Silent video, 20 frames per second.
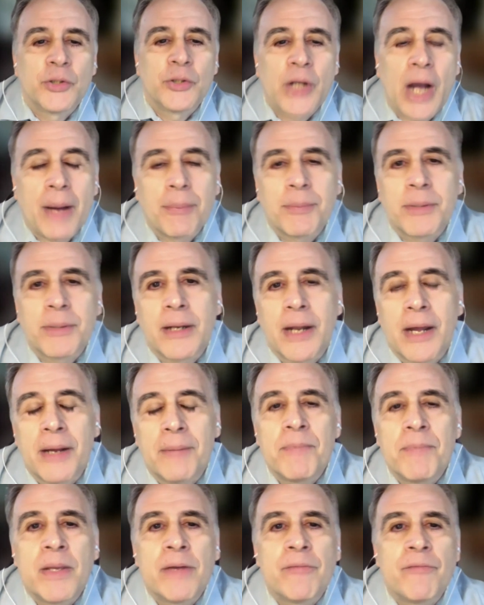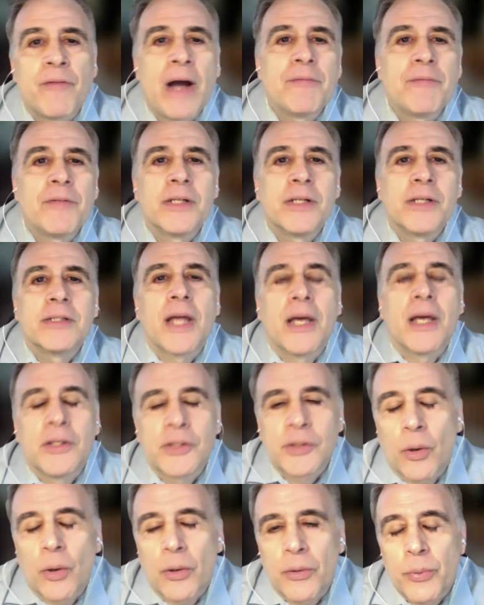job today. 5 years later, he's
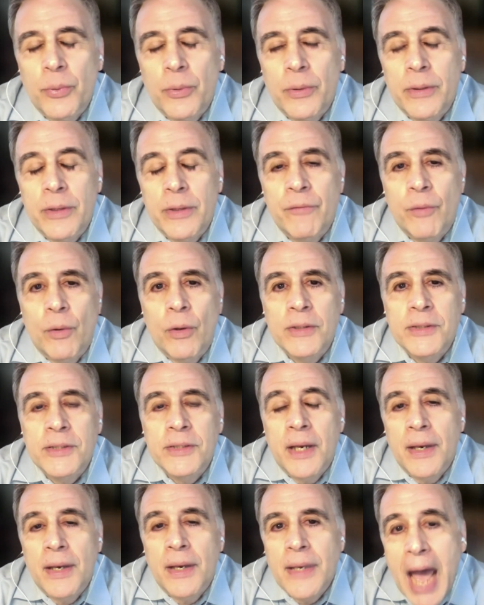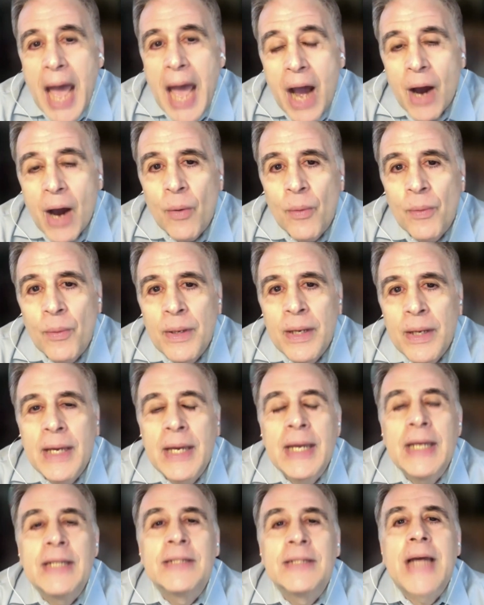going through a divorce. Now
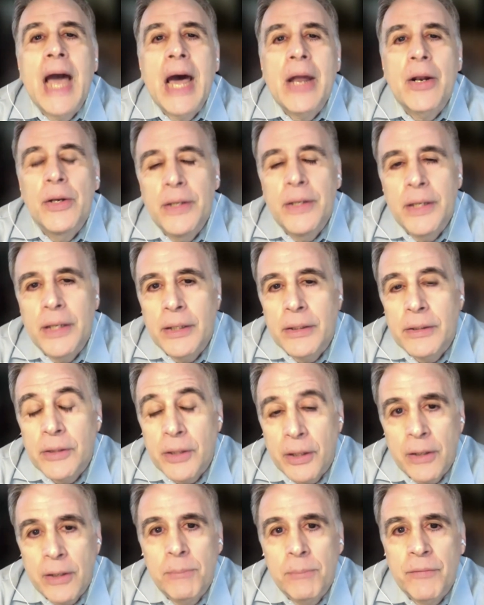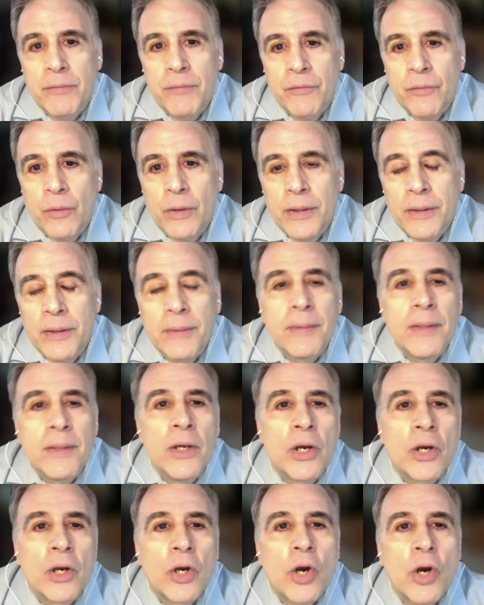he's got a need to commit fraud.
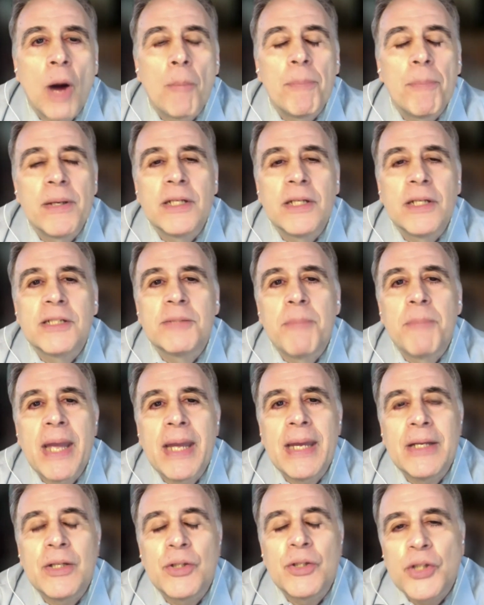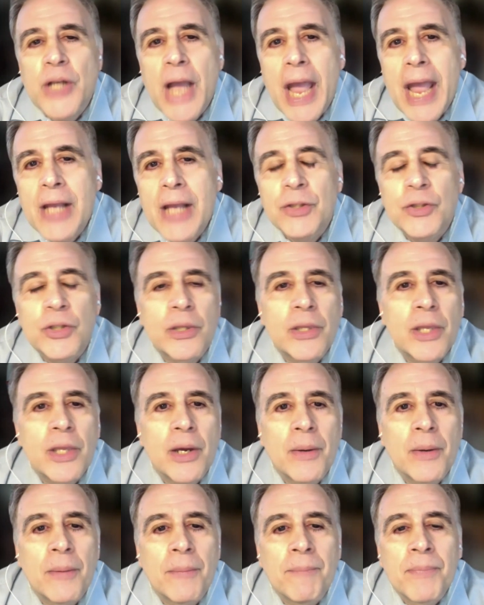Companies may change
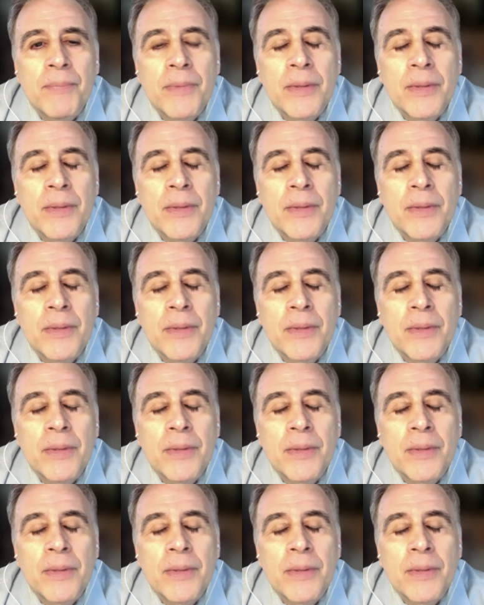their